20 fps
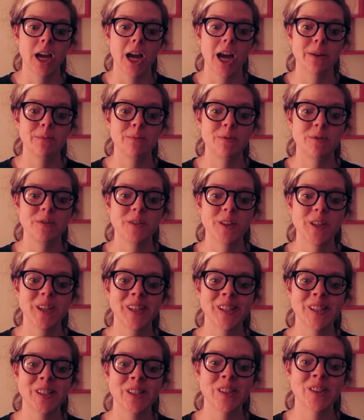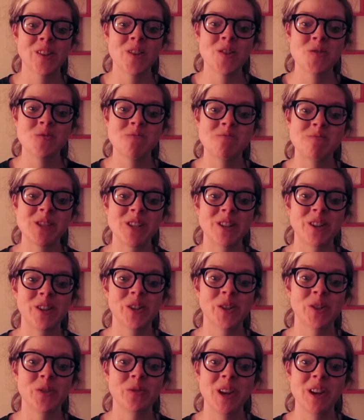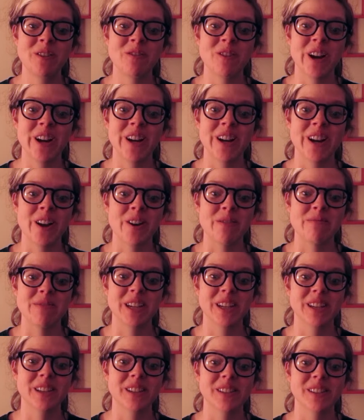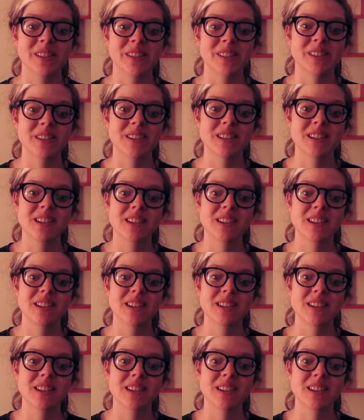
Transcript: I'm feeling so bittersweet right now because